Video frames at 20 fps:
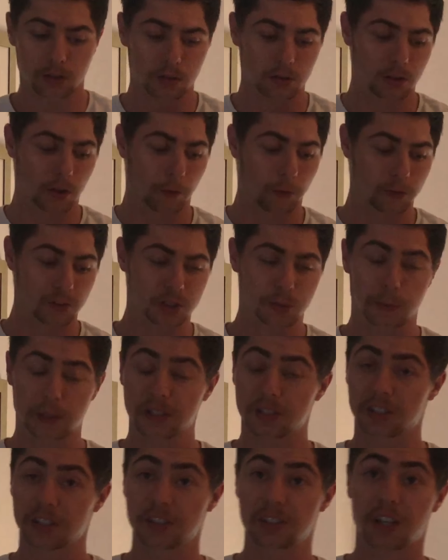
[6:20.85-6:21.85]
different
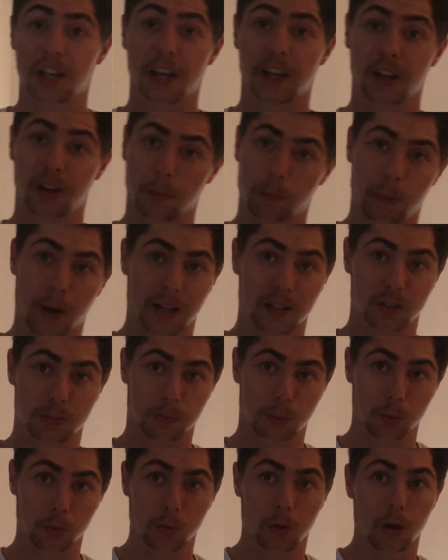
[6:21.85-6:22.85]
species
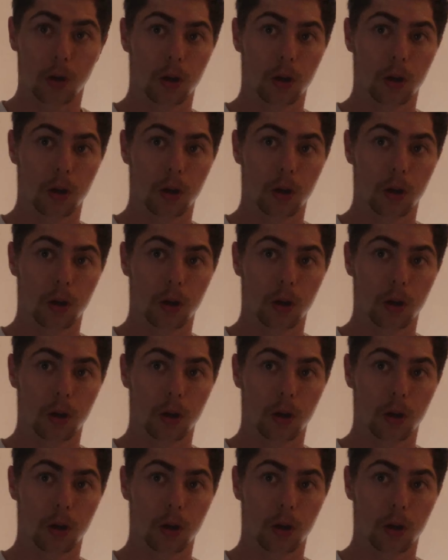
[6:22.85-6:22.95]
incompatible.